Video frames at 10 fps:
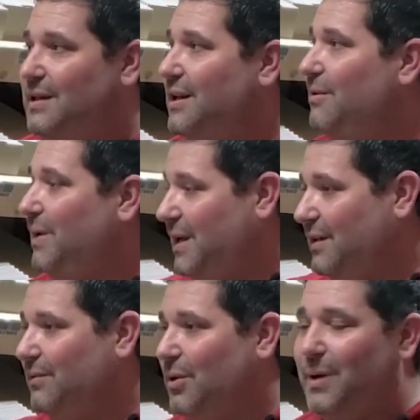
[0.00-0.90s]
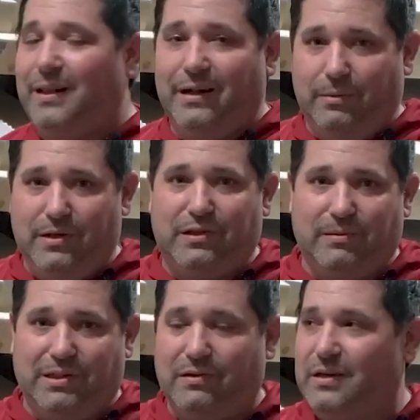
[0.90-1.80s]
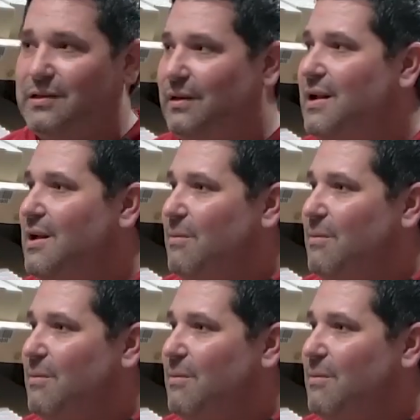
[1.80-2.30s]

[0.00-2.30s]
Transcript: and done because of the way that it used to be structured.